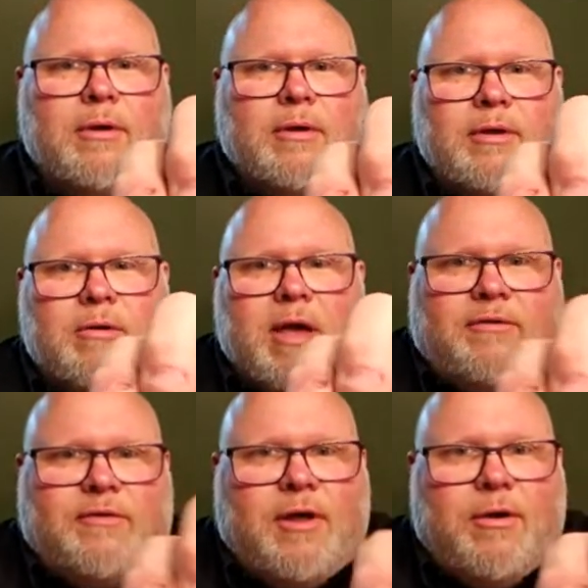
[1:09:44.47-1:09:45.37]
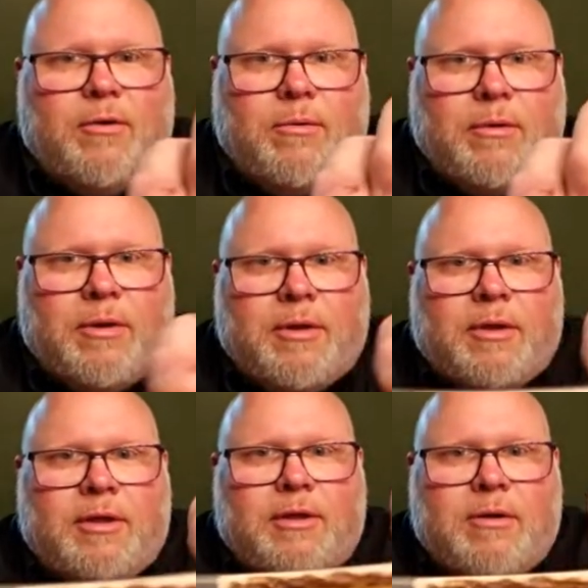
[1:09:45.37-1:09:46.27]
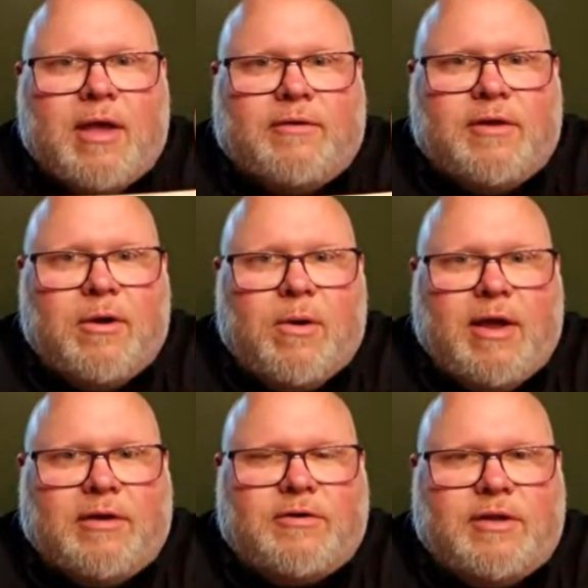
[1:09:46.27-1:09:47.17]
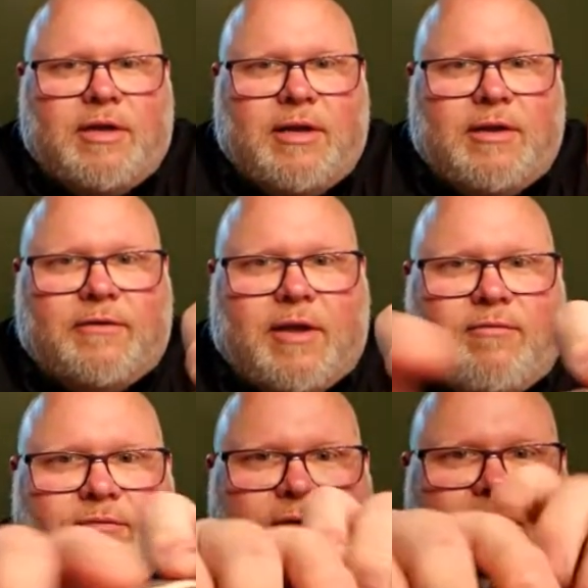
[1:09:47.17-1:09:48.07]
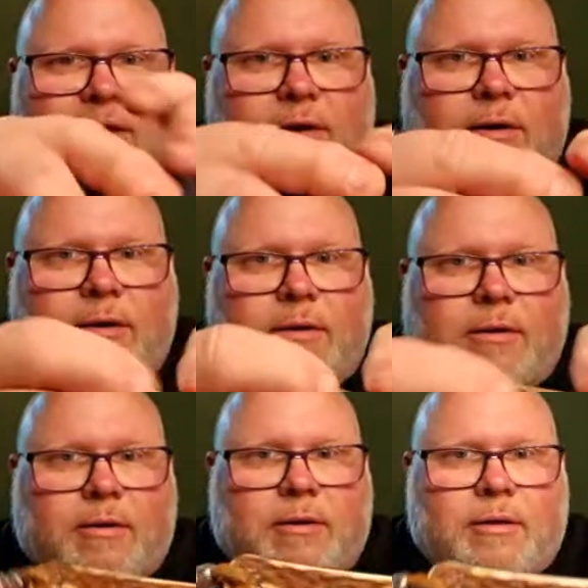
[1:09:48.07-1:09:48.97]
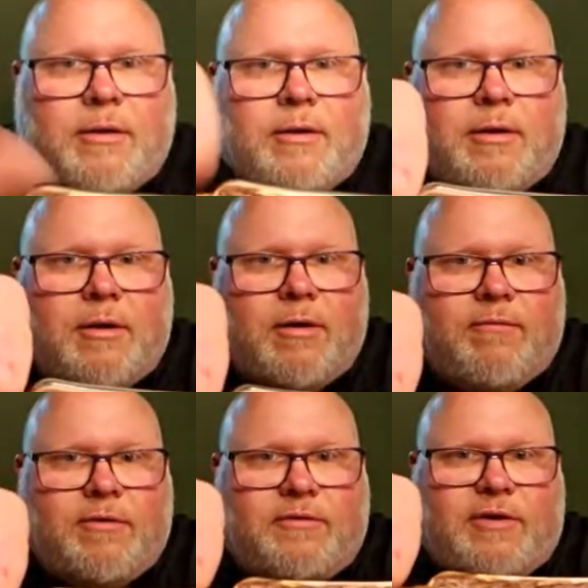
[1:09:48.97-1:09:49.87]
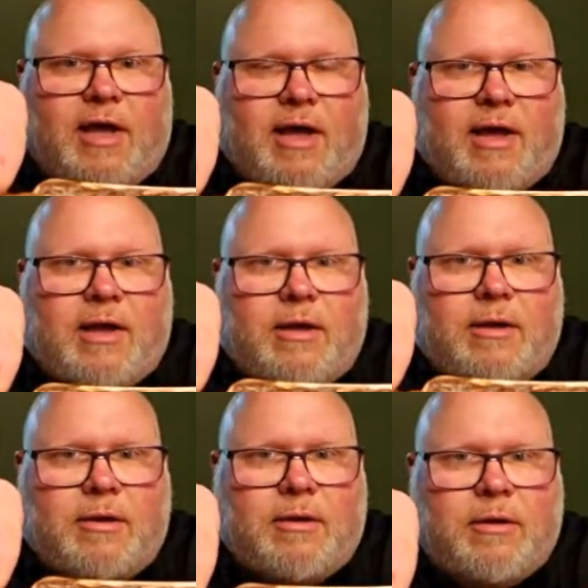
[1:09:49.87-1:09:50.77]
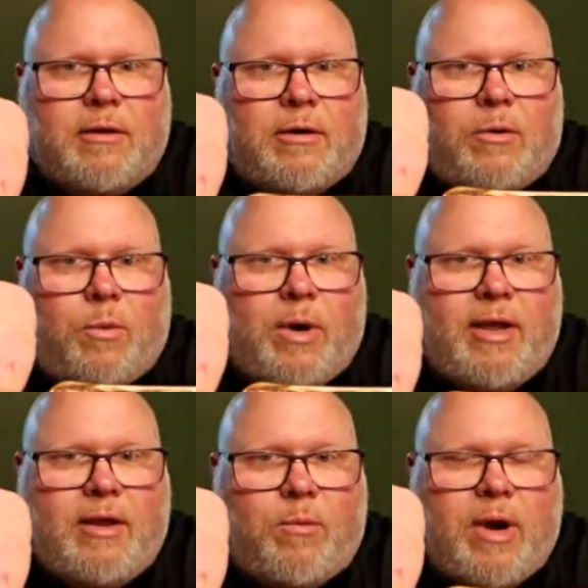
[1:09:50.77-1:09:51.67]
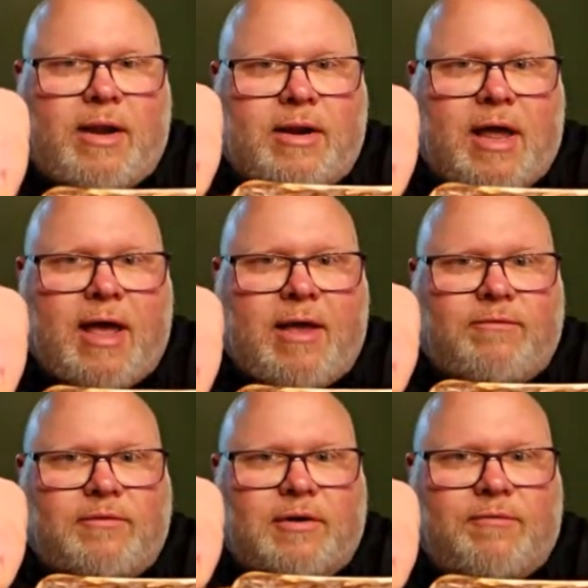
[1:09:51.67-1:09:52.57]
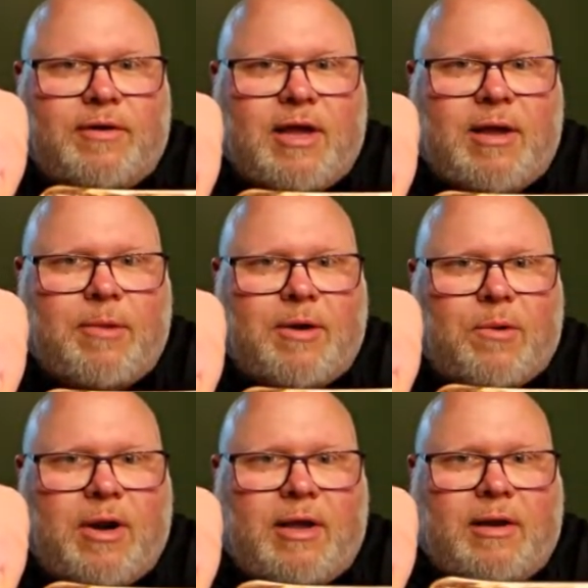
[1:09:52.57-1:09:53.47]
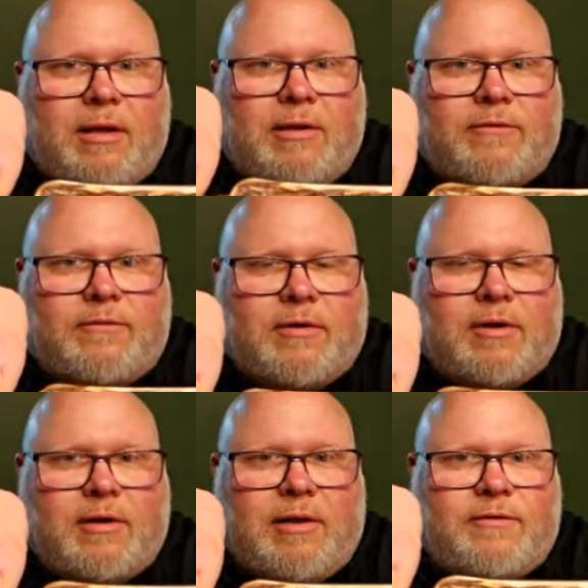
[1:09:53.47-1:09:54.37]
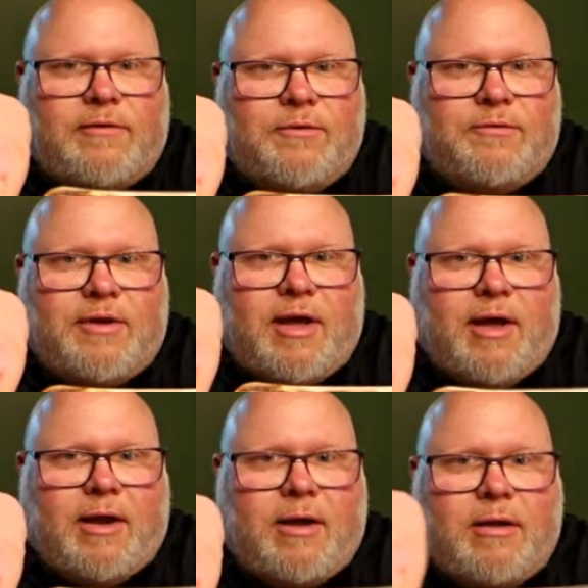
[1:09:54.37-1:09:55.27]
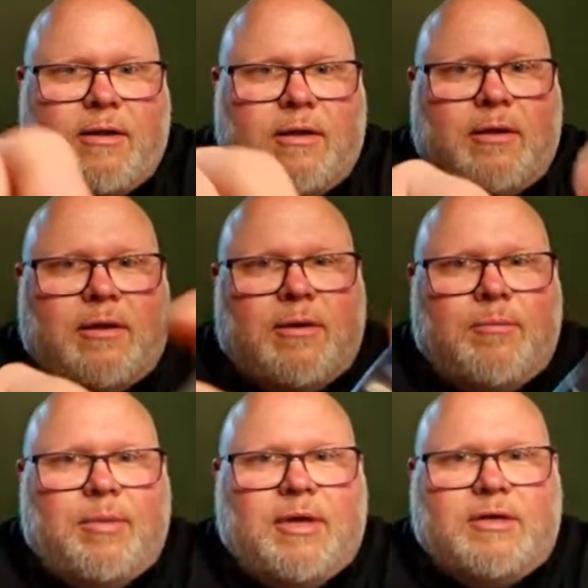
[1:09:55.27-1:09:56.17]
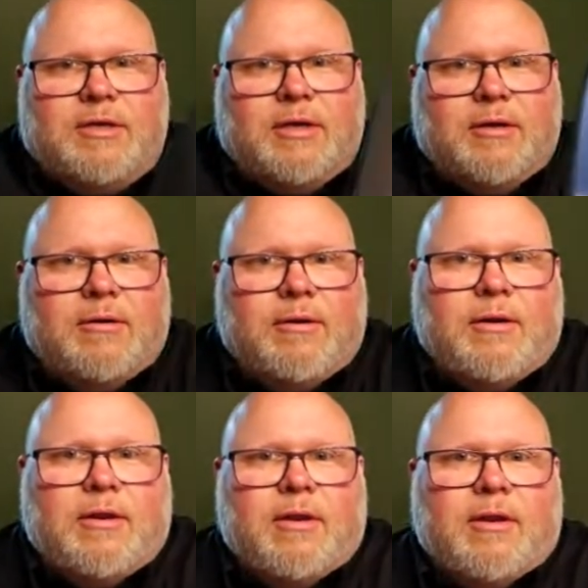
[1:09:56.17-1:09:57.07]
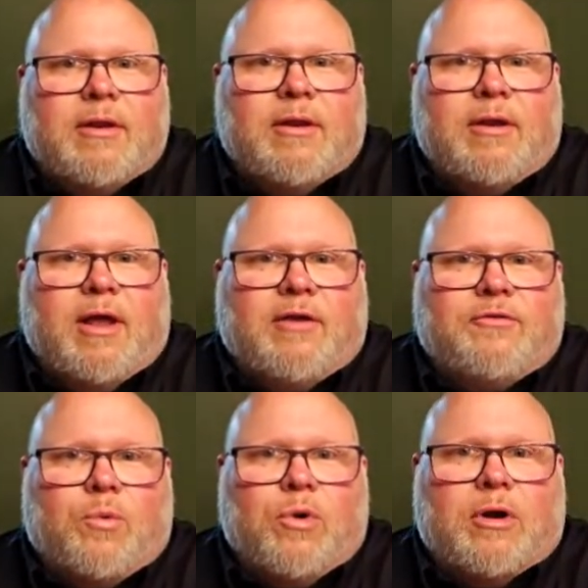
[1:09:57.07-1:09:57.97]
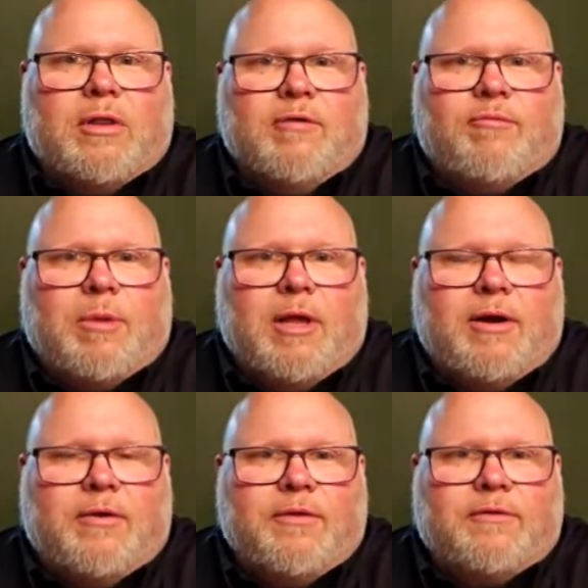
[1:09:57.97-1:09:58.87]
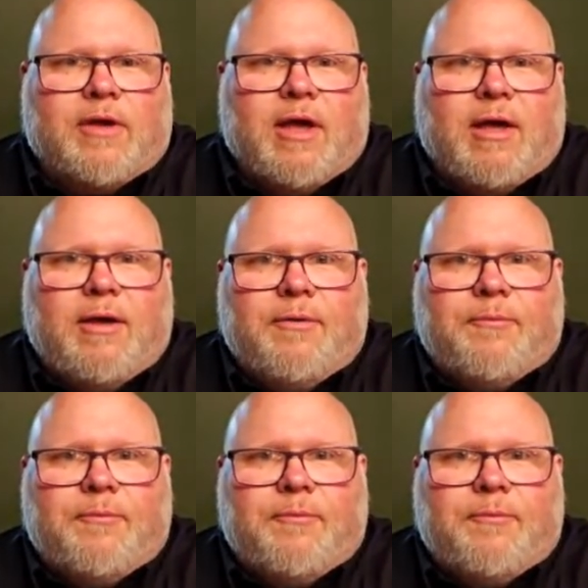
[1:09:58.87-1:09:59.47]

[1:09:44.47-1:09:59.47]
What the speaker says: you guys know you guys know HT is a fan of the stag. Red knives, and if it can't be red, let's do stag. But nice Warncliffe blade on this guy,